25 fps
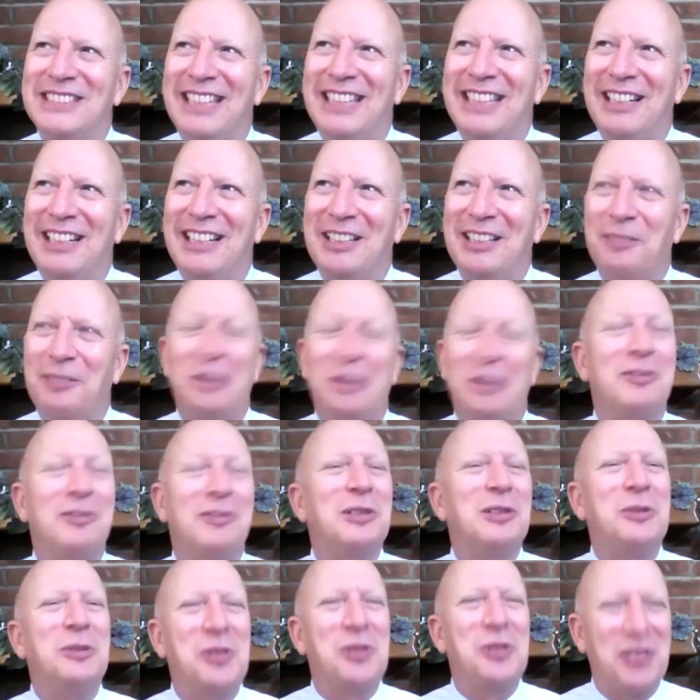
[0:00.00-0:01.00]

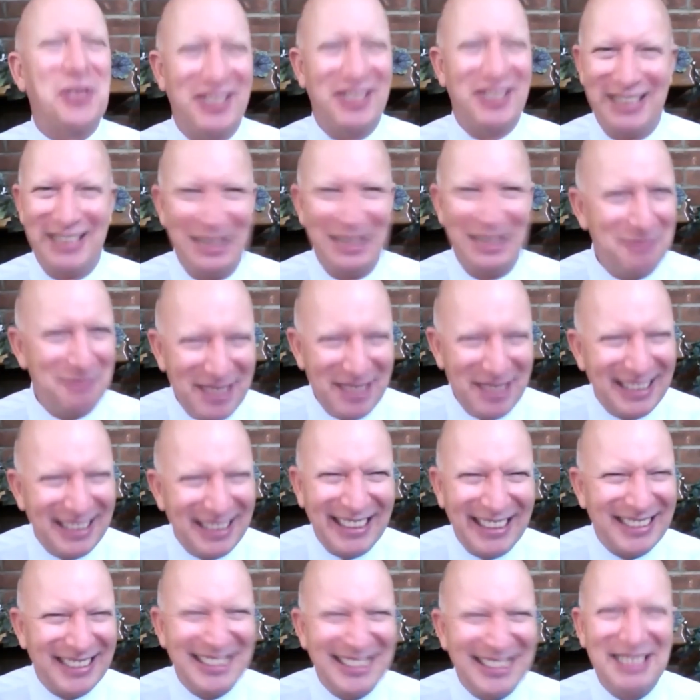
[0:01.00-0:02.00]
revolution. I'm not.
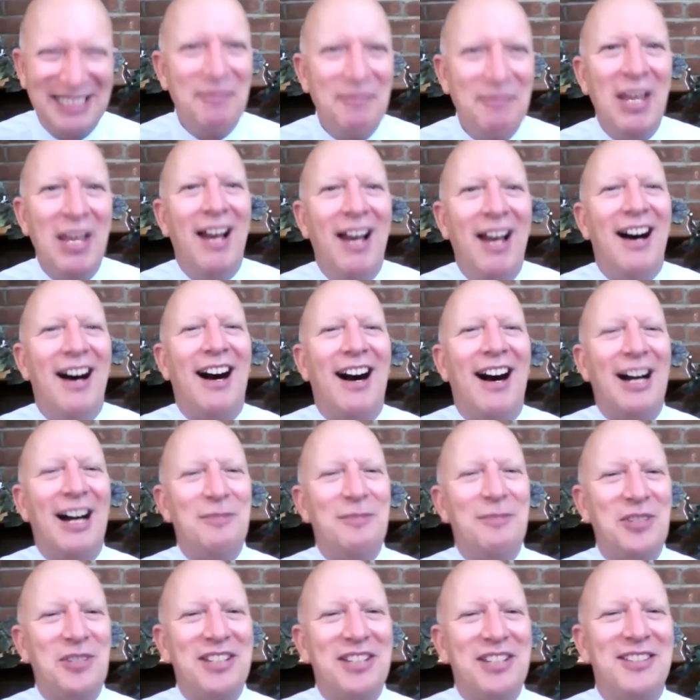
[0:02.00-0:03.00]
I'm
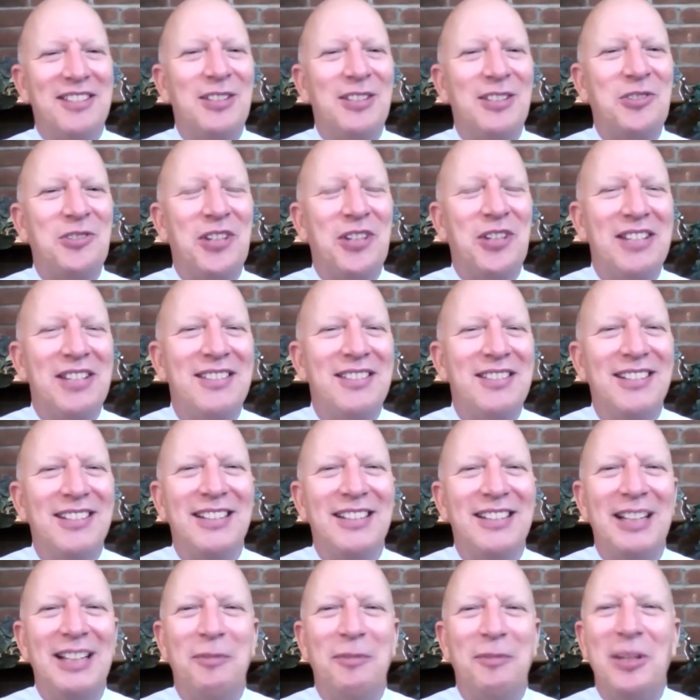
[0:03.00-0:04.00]
just suggesting that
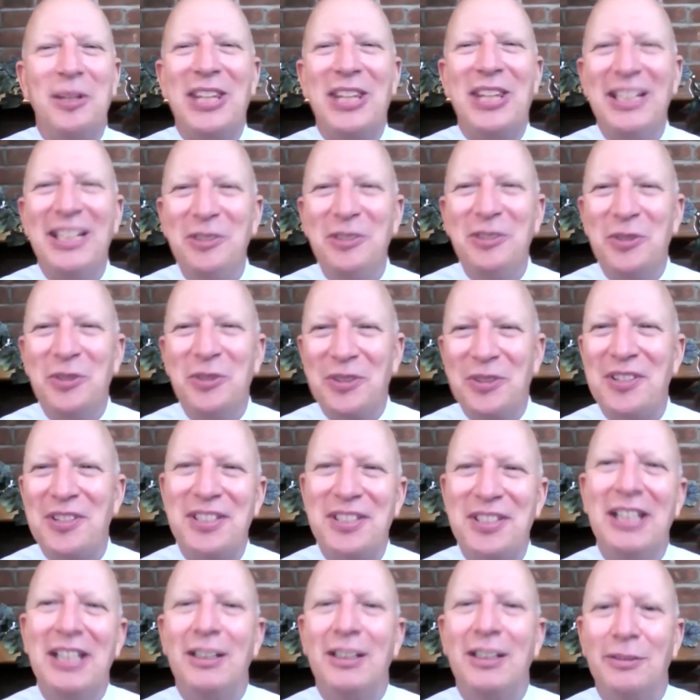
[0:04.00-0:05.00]
within
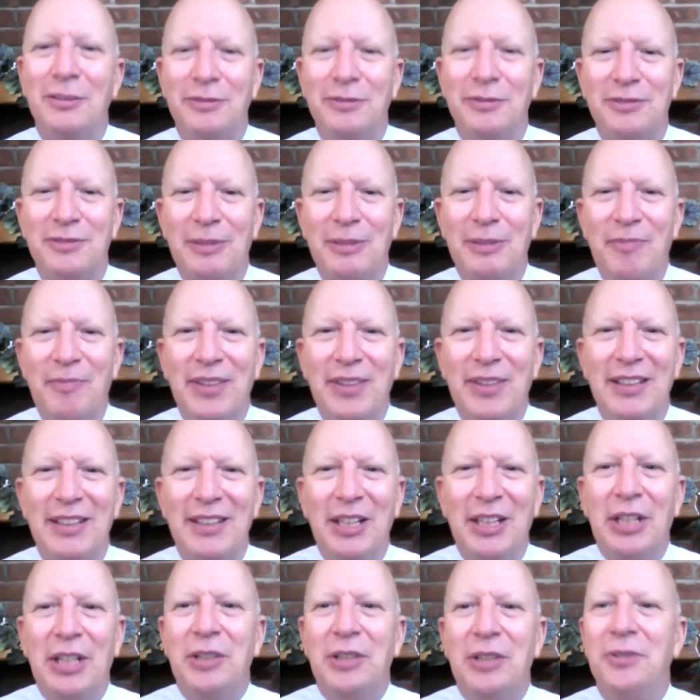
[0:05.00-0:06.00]
yourself,
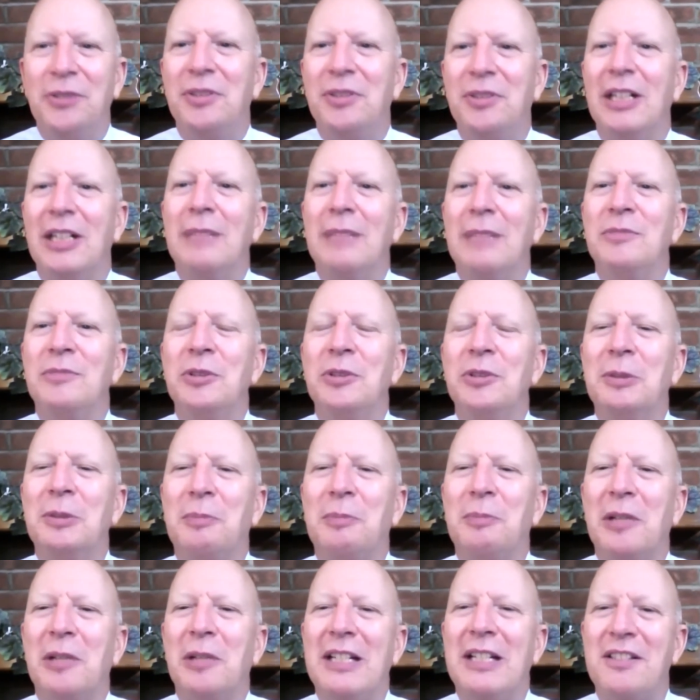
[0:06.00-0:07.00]
you come to a
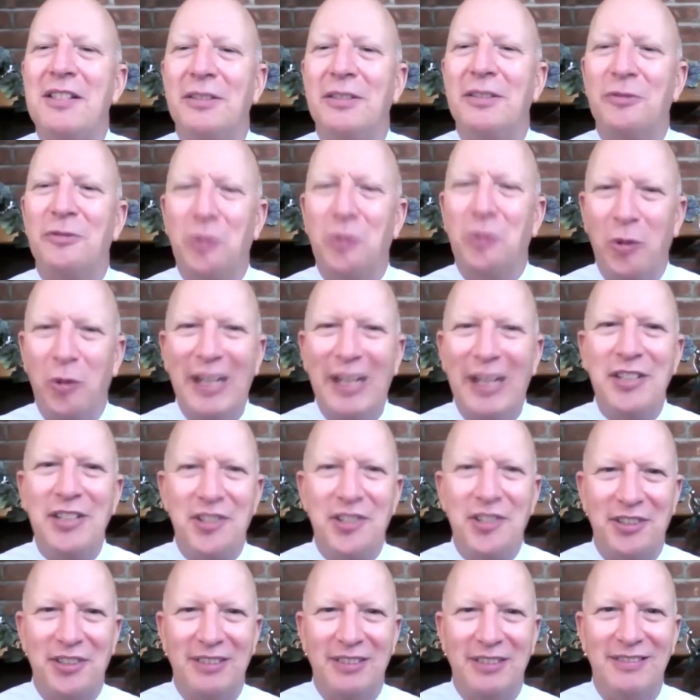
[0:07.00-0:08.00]
place of question